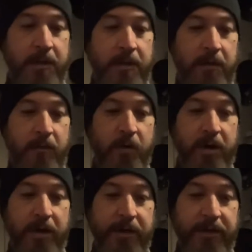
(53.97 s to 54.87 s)

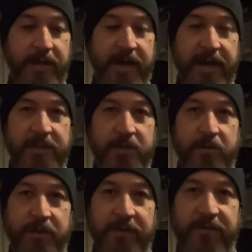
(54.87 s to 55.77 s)
run the axle
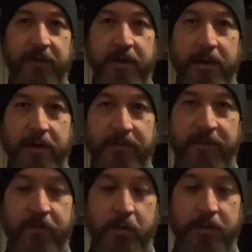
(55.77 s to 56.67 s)
in front of the
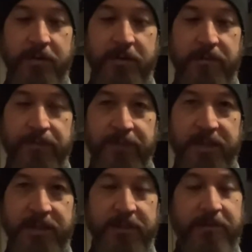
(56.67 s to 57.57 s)
fork tube, this
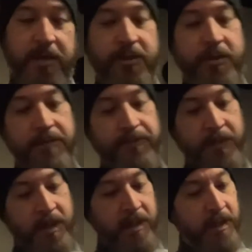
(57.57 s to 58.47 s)
direction.
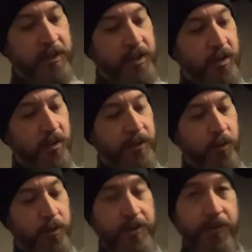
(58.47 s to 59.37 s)
So in
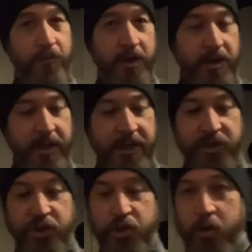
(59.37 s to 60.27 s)
order to run a
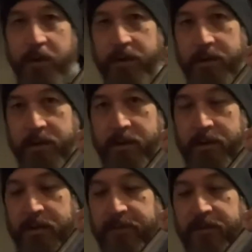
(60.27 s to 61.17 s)
short
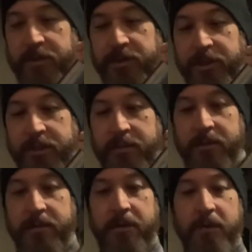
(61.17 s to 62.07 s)
version,
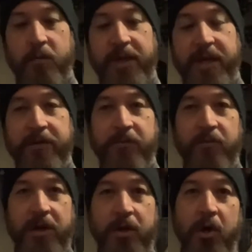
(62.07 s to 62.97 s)
we had to
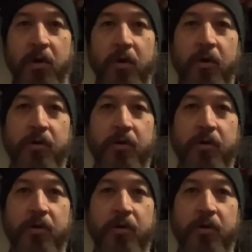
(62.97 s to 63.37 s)
run a larger